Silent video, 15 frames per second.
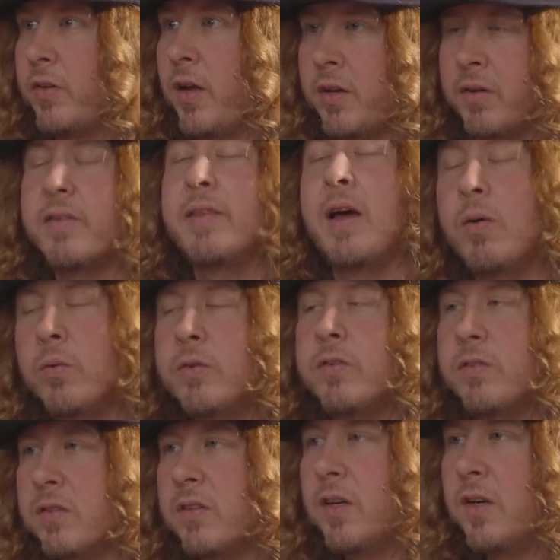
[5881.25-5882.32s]
and autographs. That
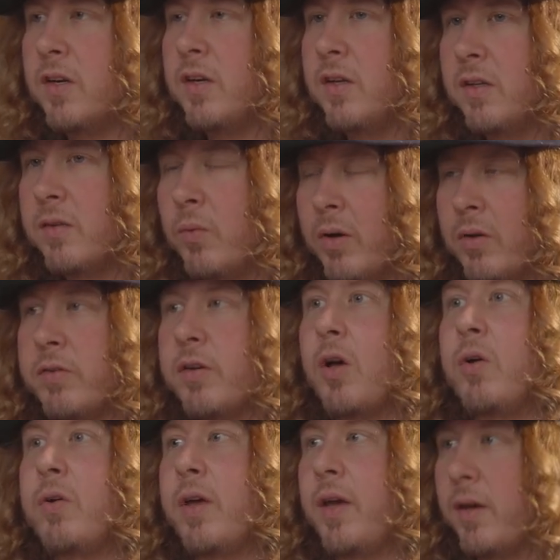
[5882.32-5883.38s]
was where I was like,
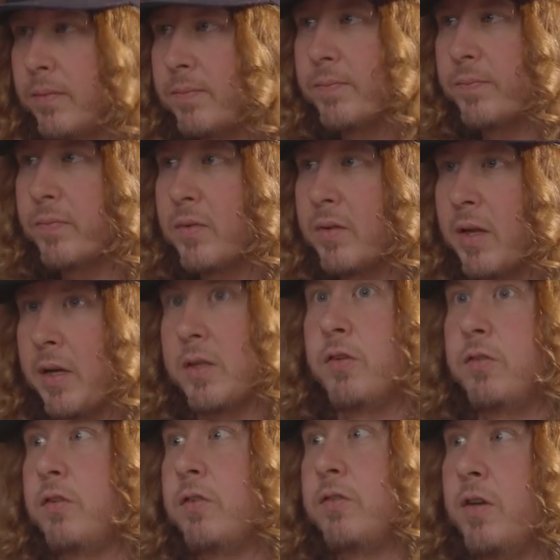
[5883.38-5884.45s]
okay,
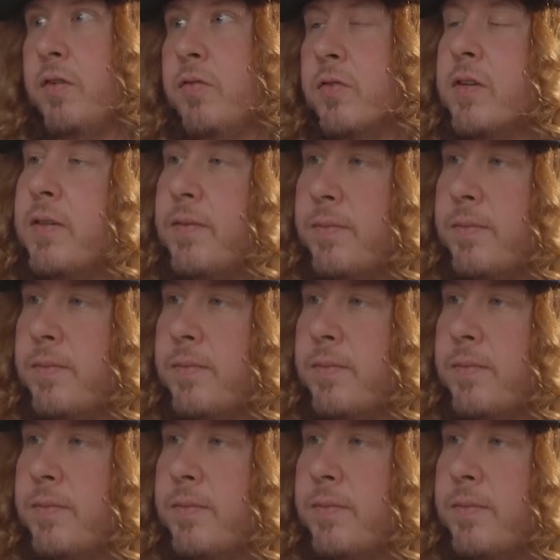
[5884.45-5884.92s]
this is different.